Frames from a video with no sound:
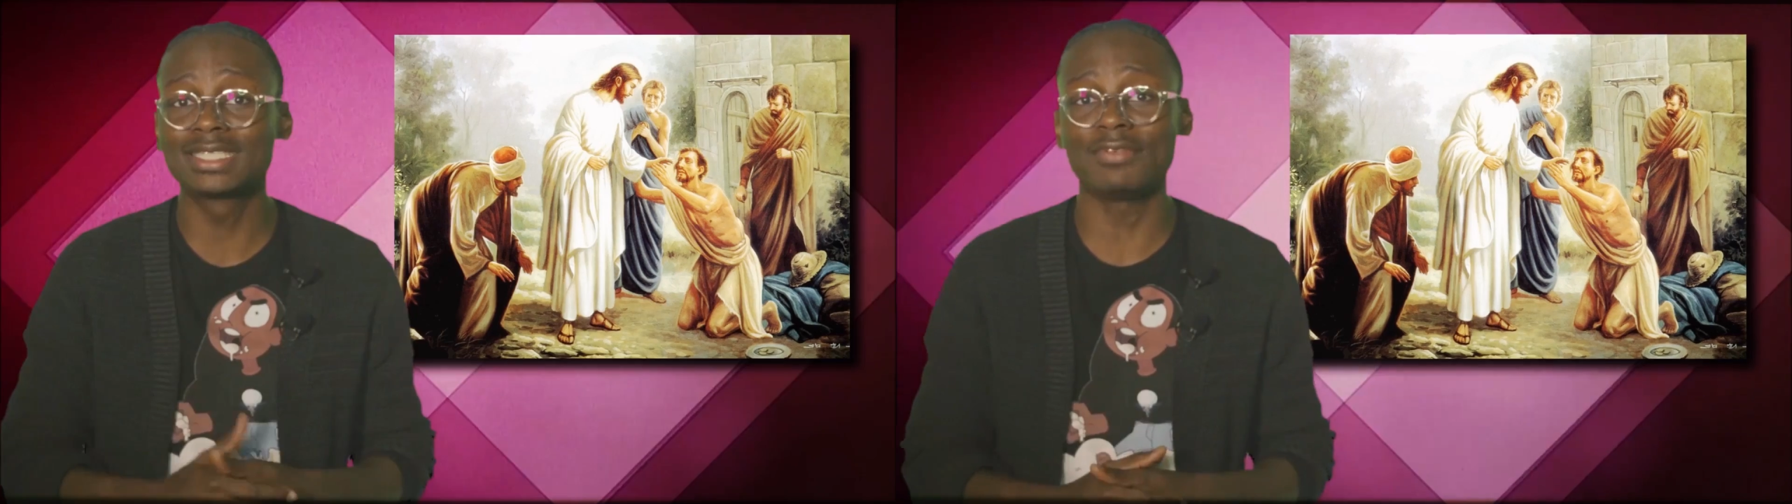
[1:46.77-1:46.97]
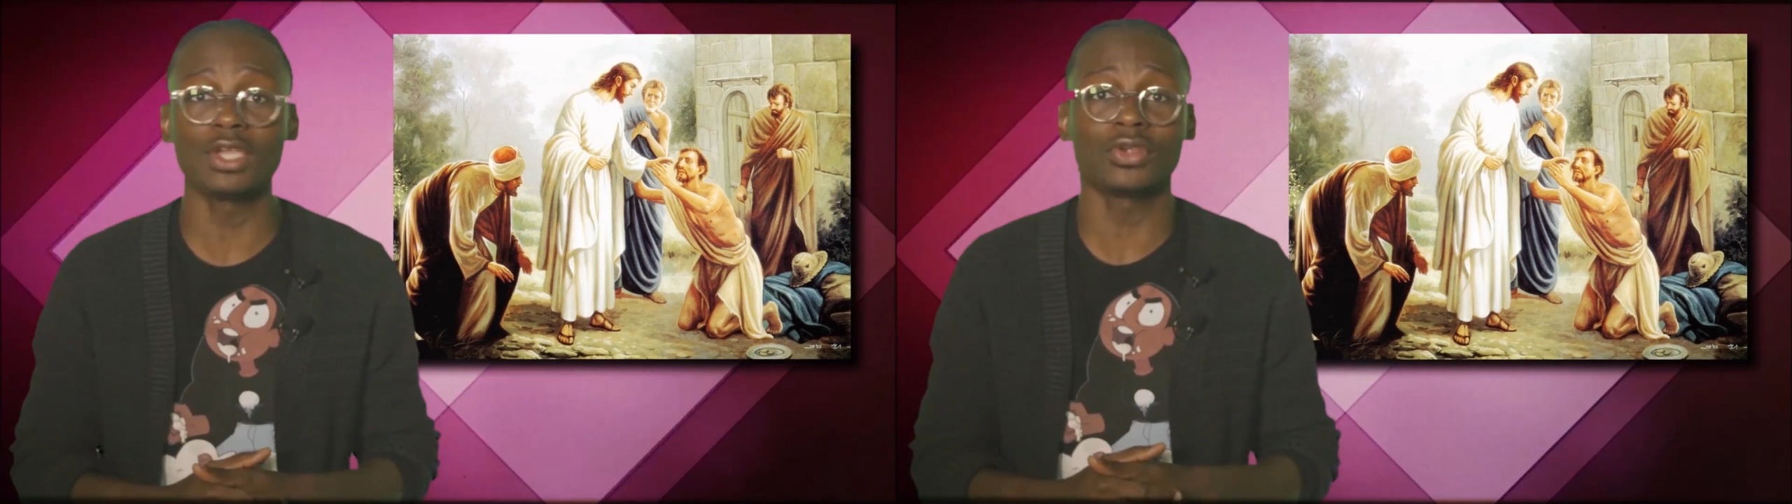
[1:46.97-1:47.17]

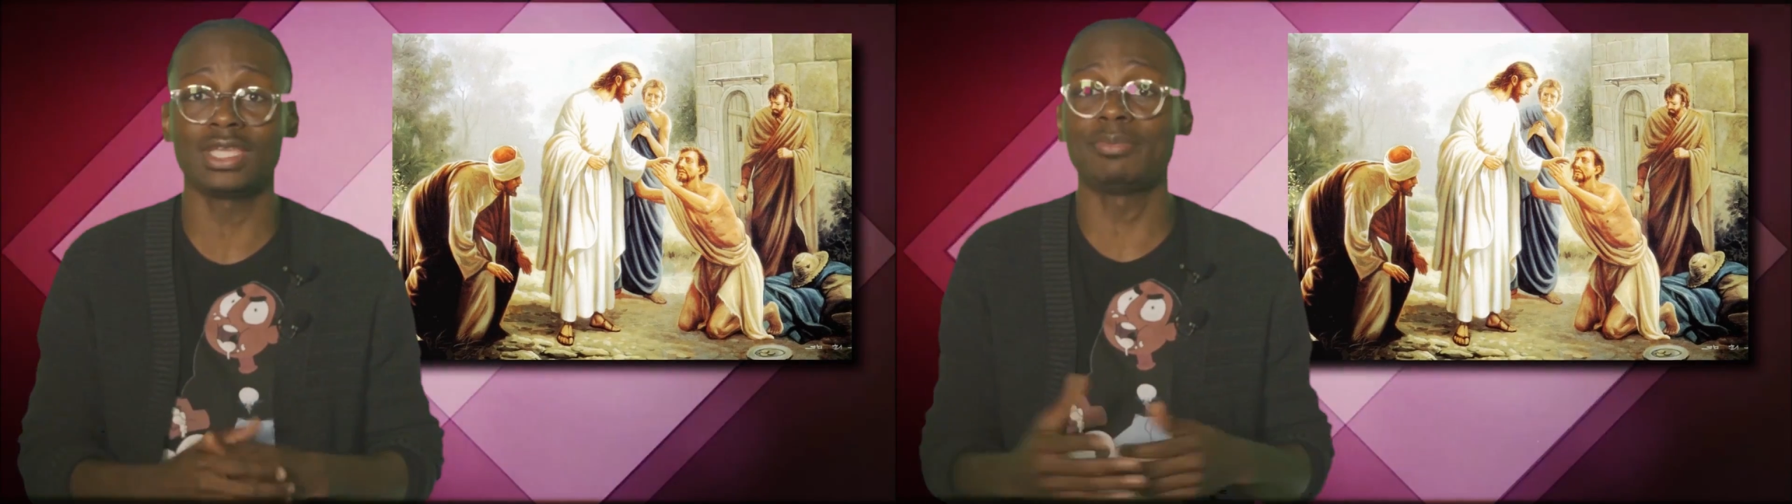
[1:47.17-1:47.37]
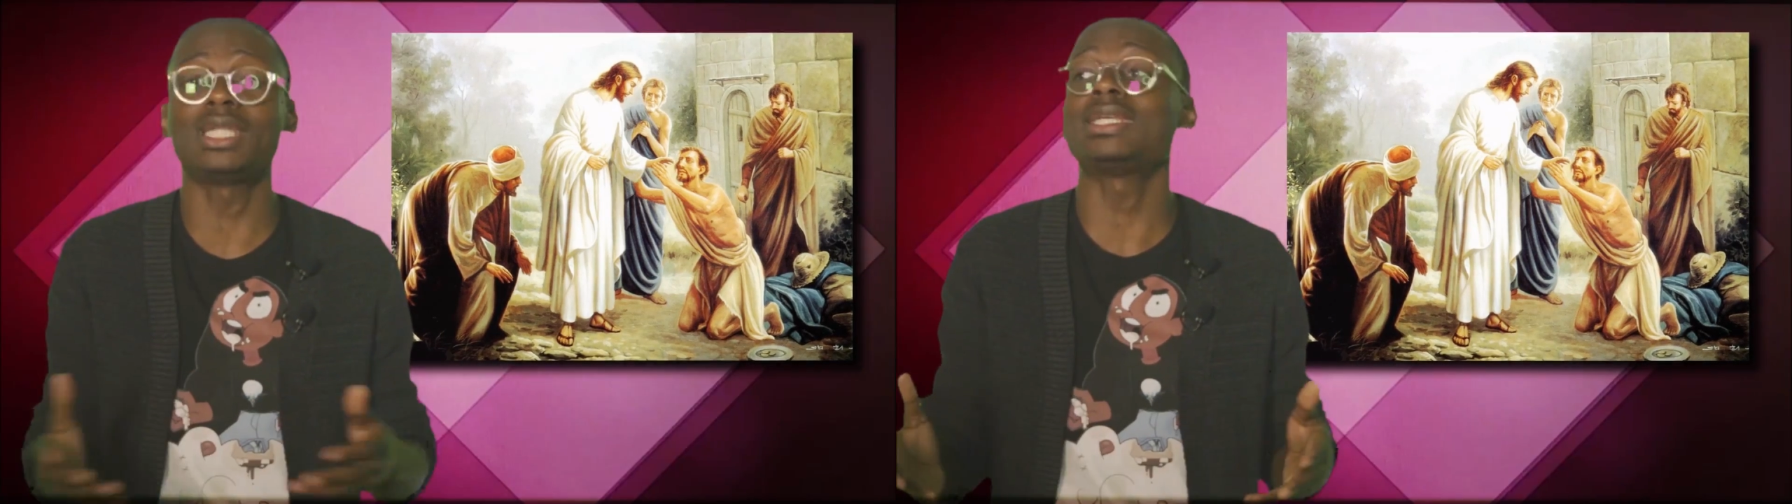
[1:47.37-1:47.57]
giving her
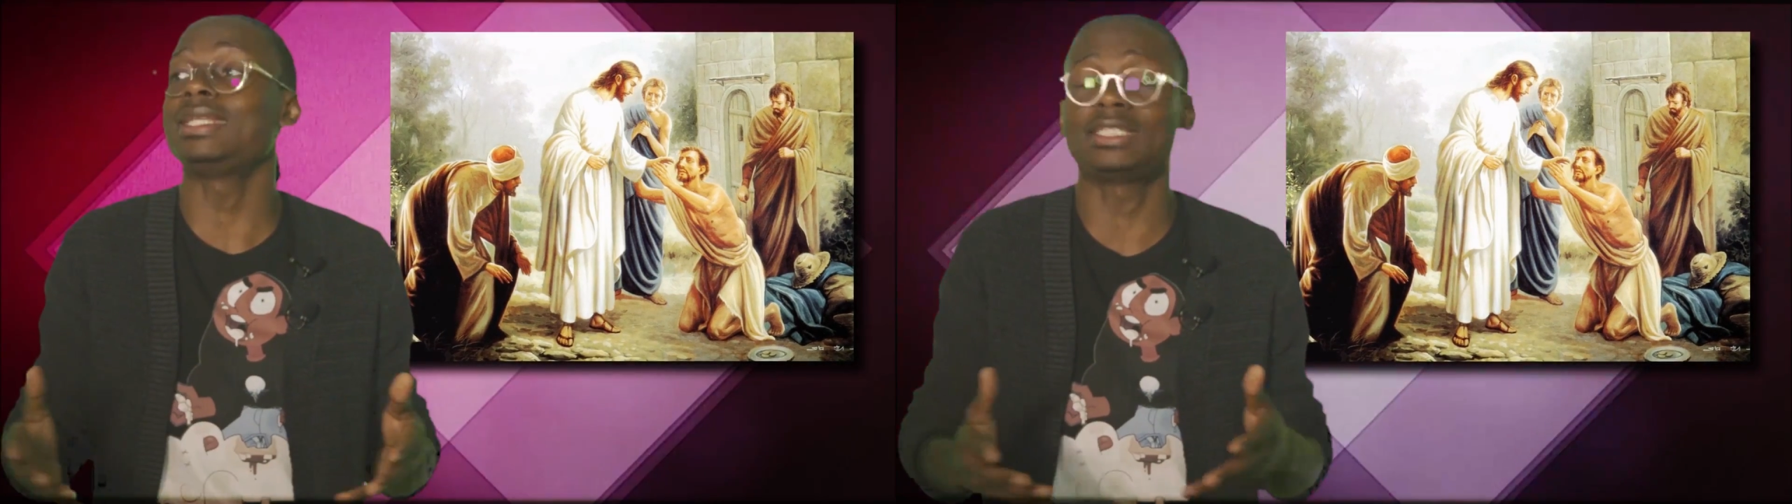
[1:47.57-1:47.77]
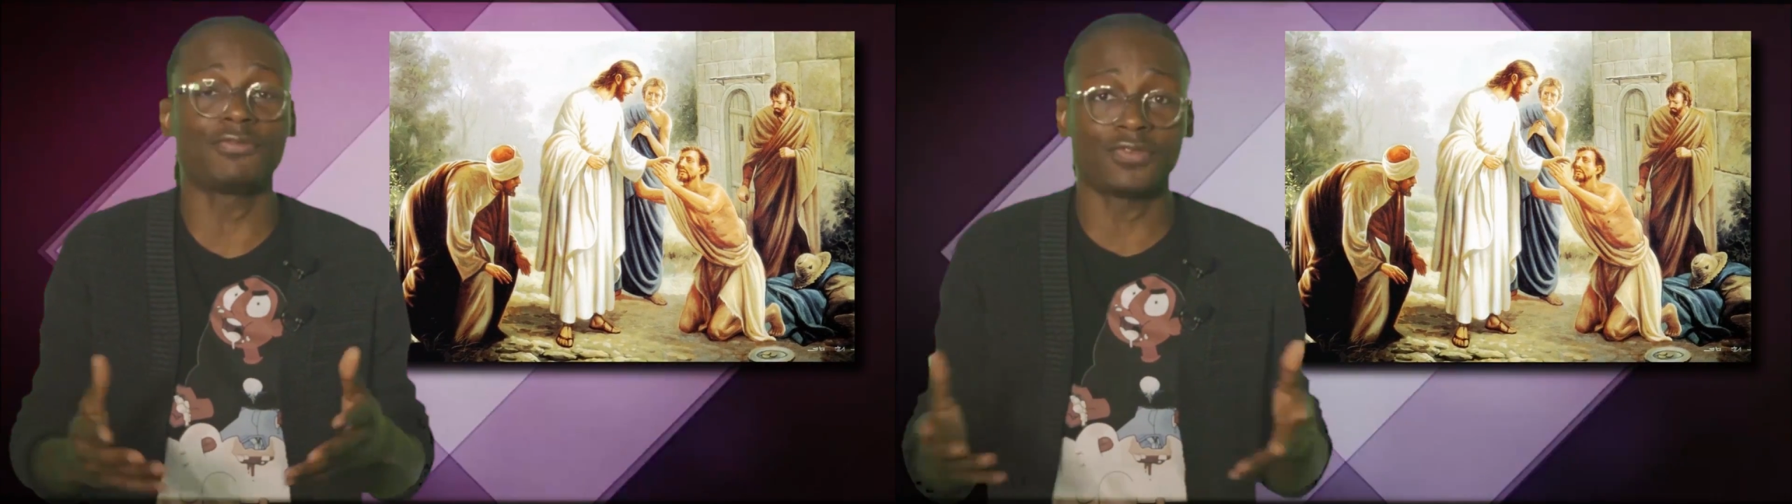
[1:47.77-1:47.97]
the
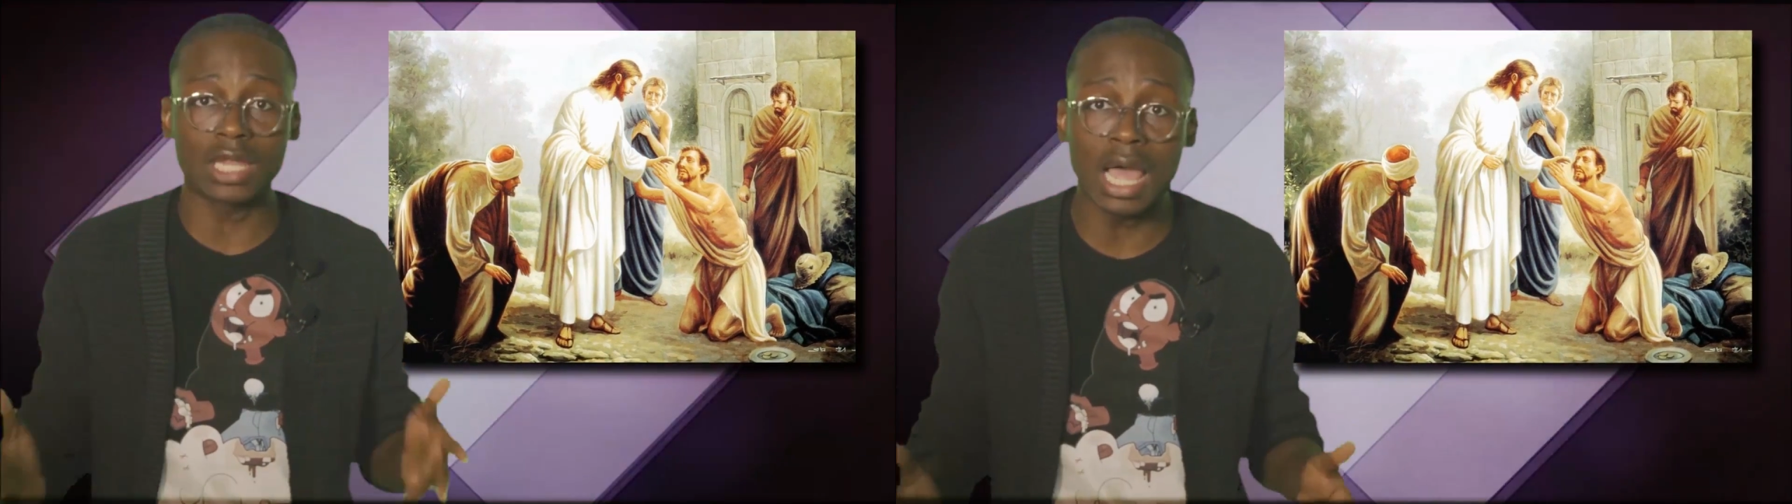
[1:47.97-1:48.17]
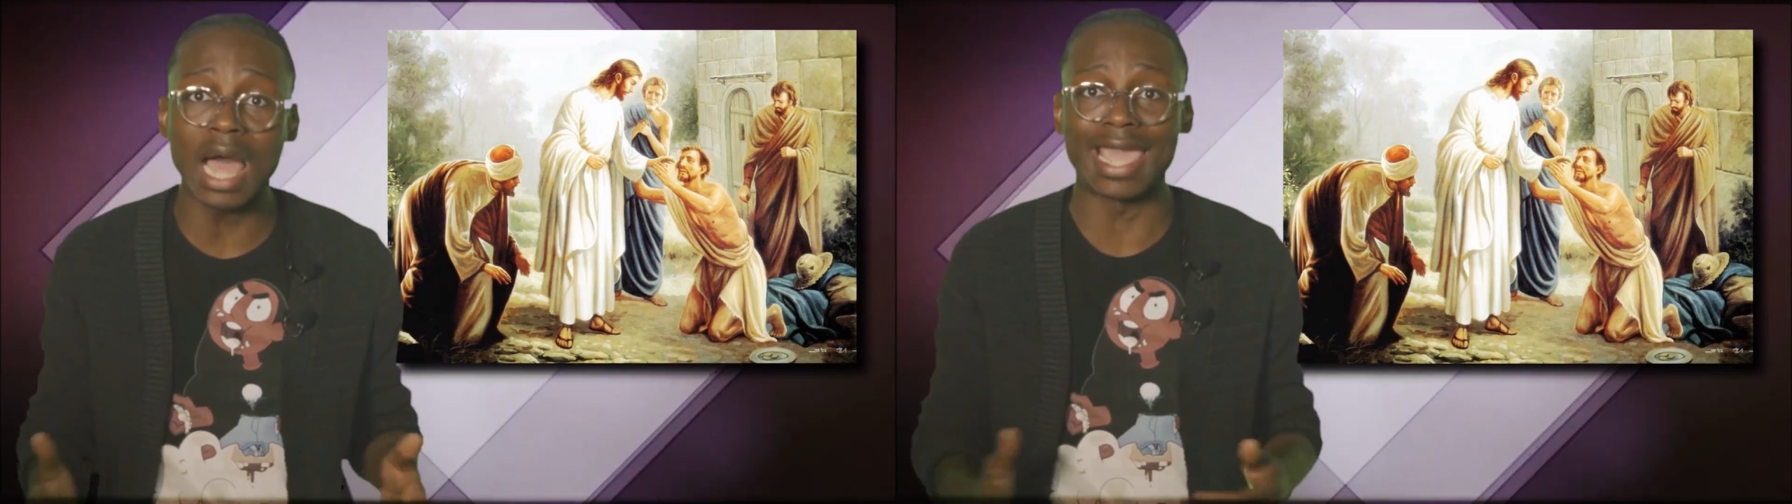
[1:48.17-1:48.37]
ability to
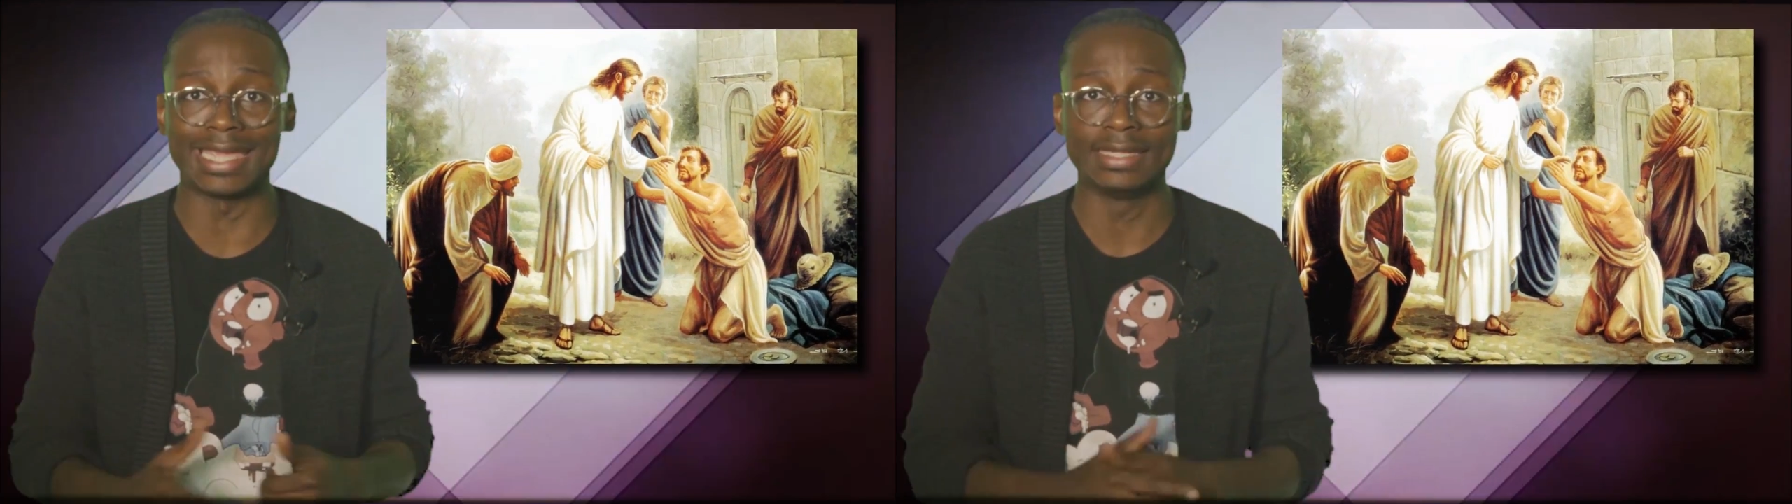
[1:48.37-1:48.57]
fly.